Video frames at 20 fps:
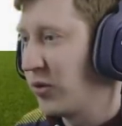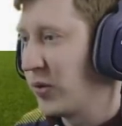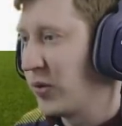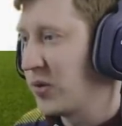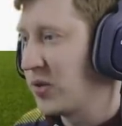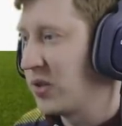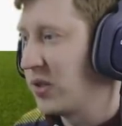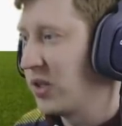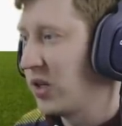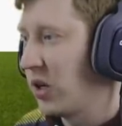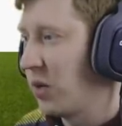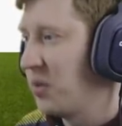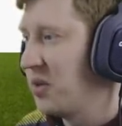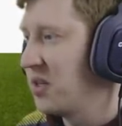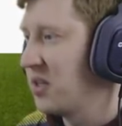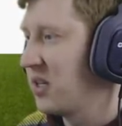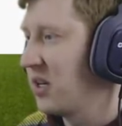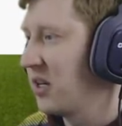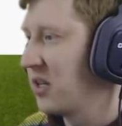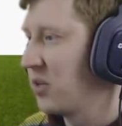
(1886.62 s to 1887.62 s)
thoughts in the comments
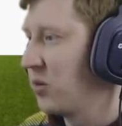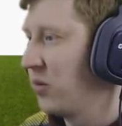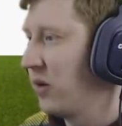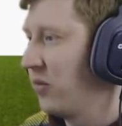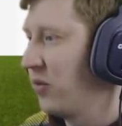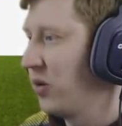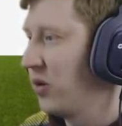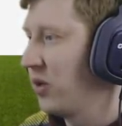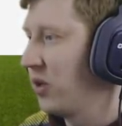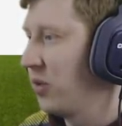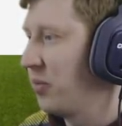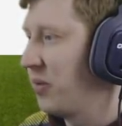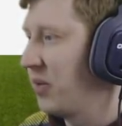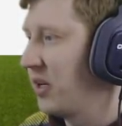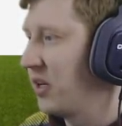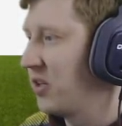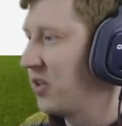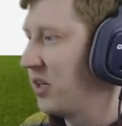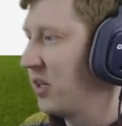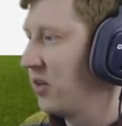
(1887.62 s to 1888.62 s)
section. We'll have a look at the
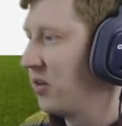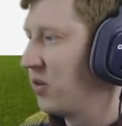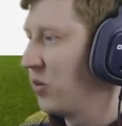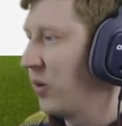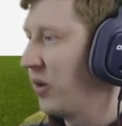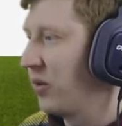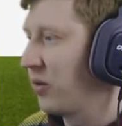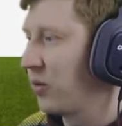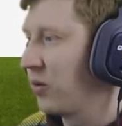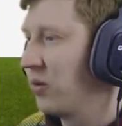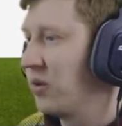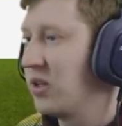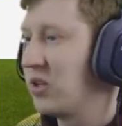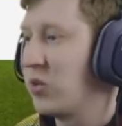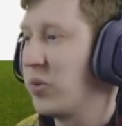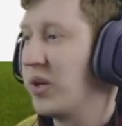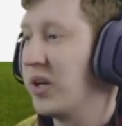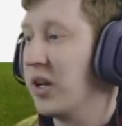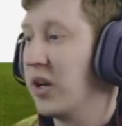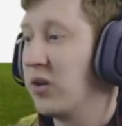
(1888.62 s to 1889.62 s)
biggest deals that went through in this
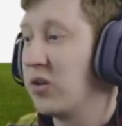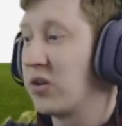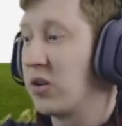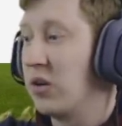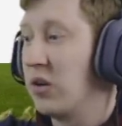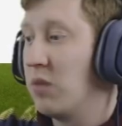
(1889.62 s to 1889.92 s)
window. So